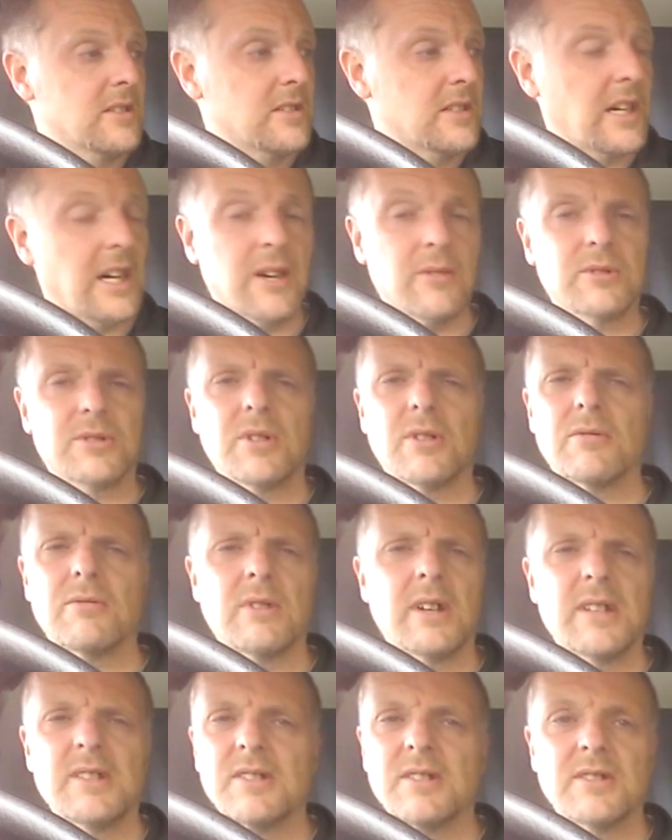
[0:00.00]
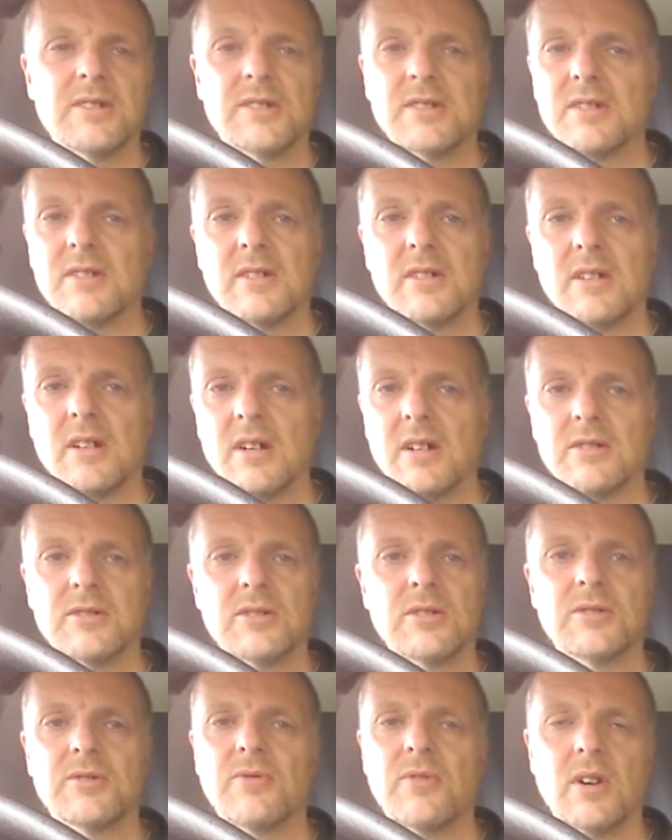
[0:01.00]
That was horrendous. That
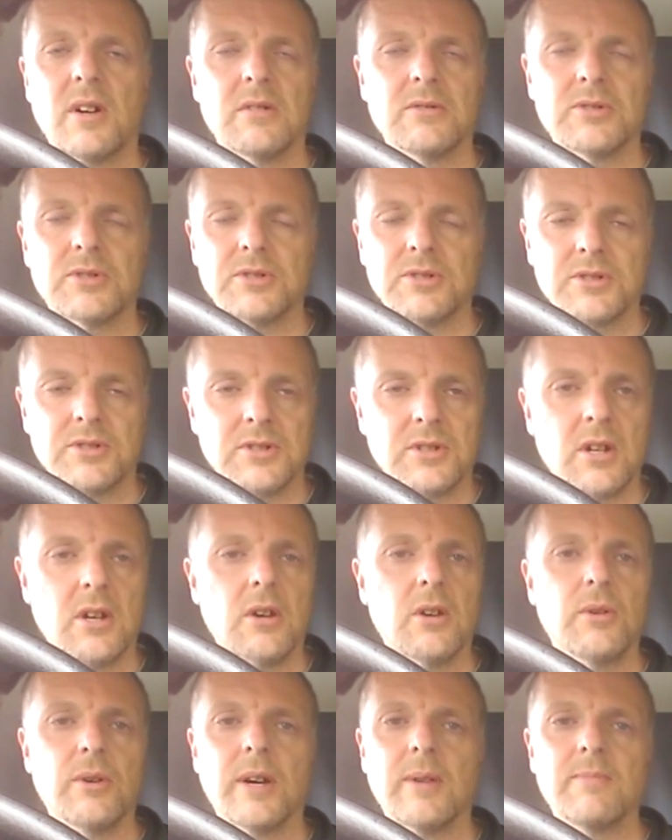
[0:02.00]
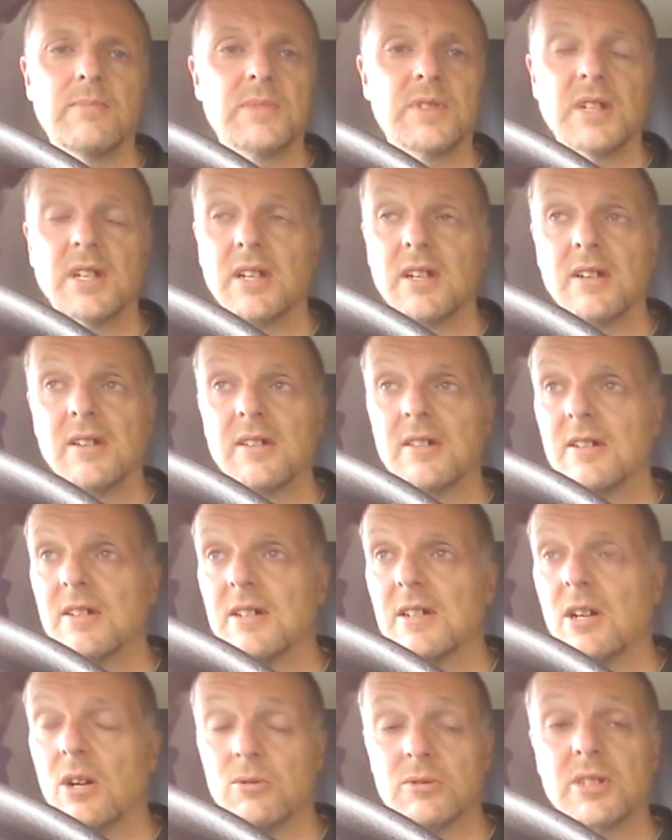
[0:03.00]
just felt so empty.
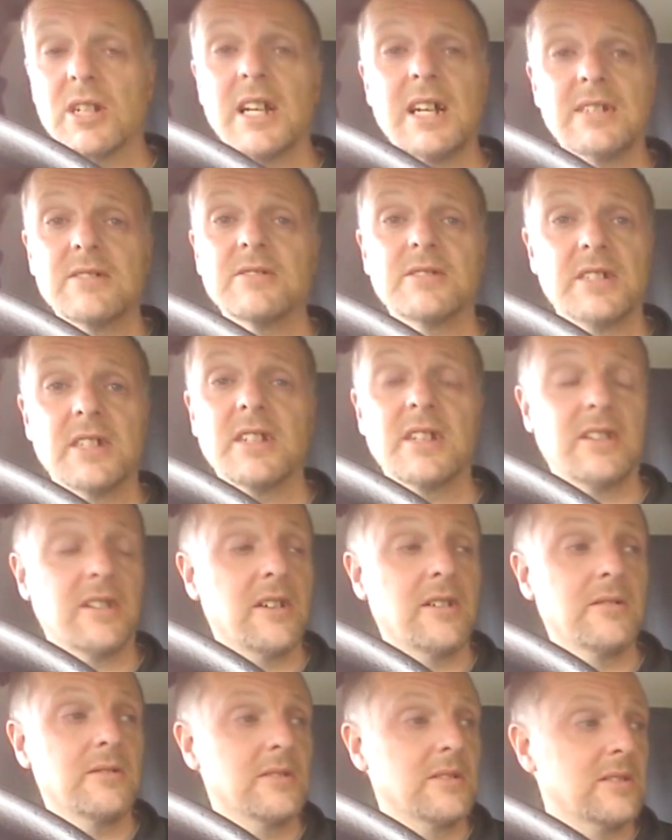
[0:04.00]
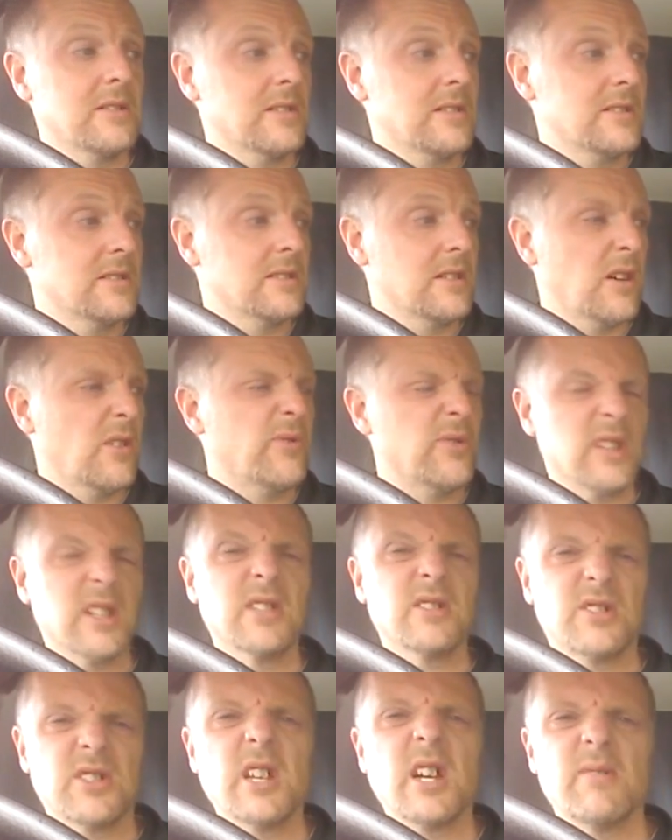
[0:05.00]
I was glad I did it though. I think
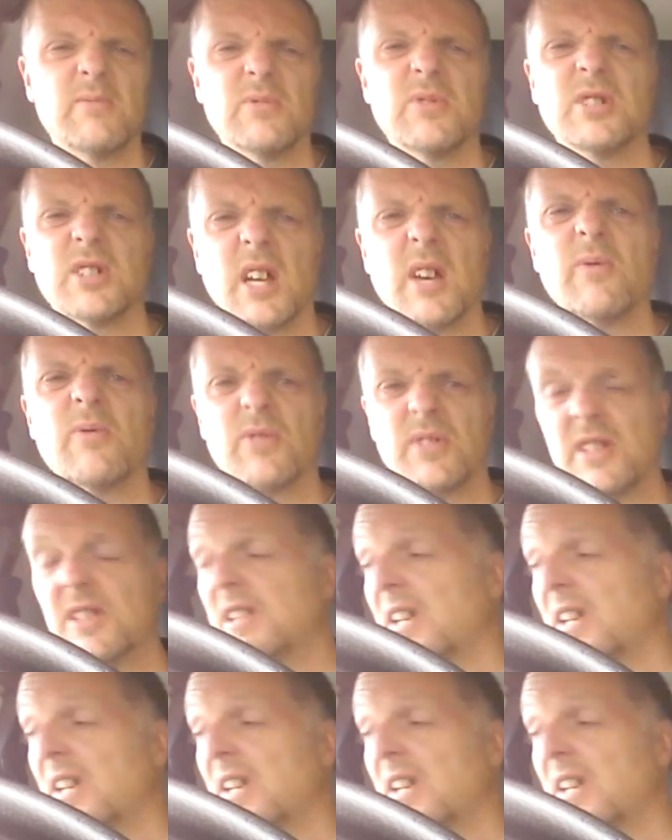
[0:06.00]
the same for the